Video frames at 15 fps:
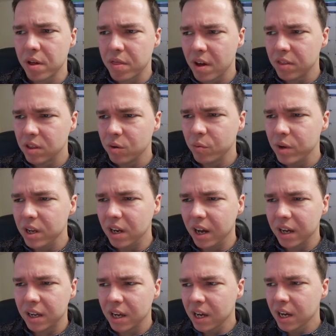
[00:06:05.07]
I thought that we,
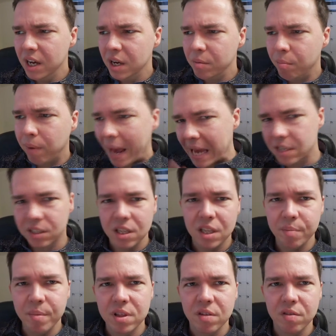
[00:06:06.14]
like, blasted
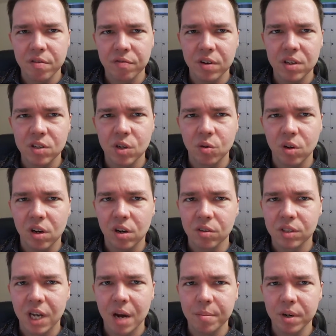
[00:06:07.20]
the myth of the friend zone a
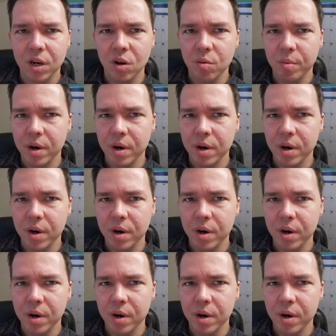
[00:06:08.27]
long time ago,